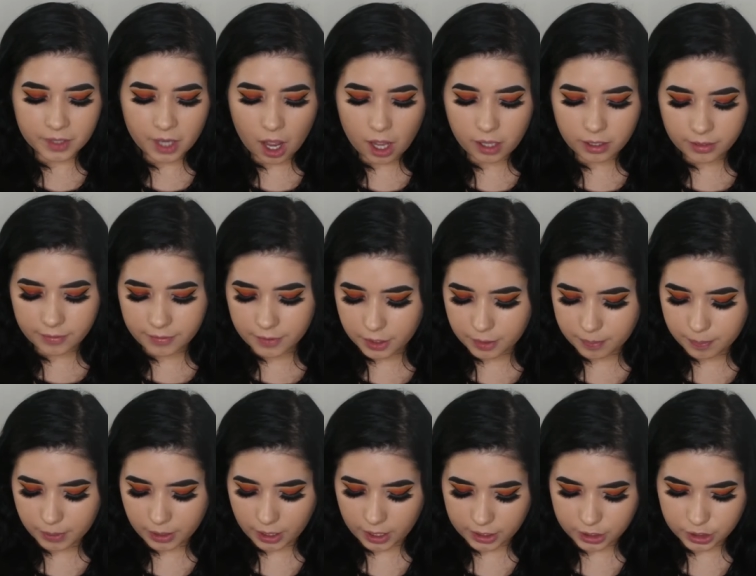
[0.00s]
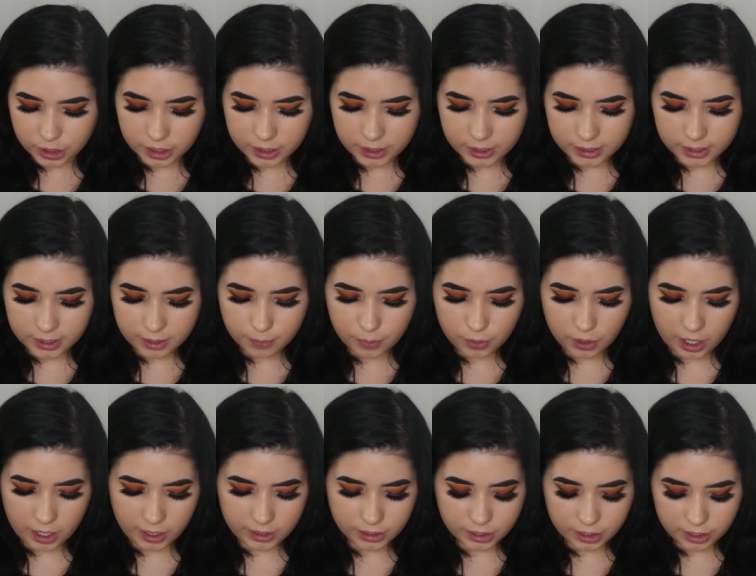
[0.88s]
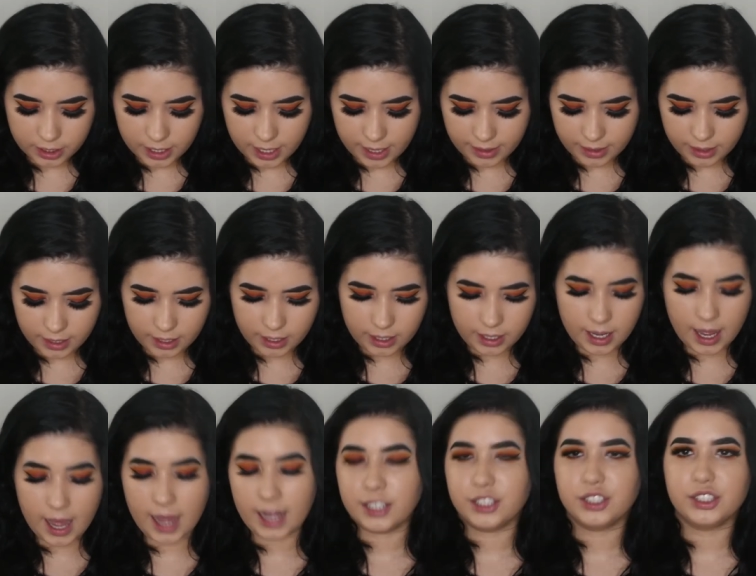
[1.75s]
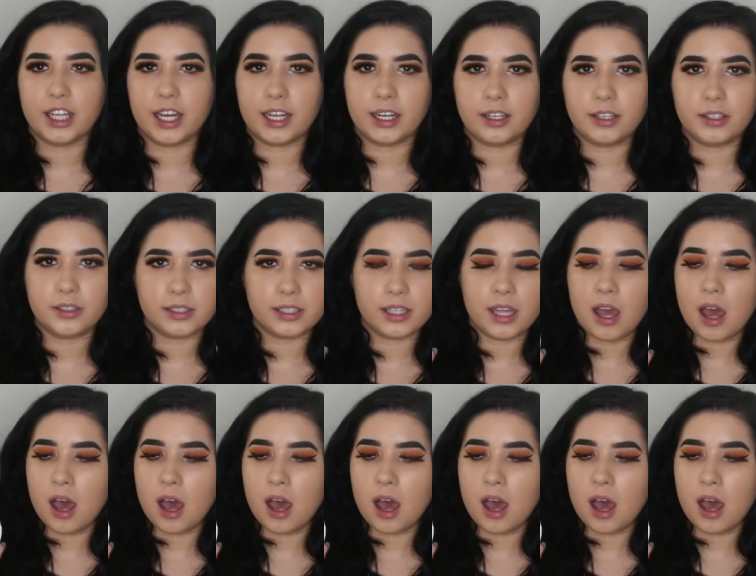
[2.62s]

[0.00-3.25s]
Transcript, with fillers: all of their blushes, the bronzer, and the eyeshadows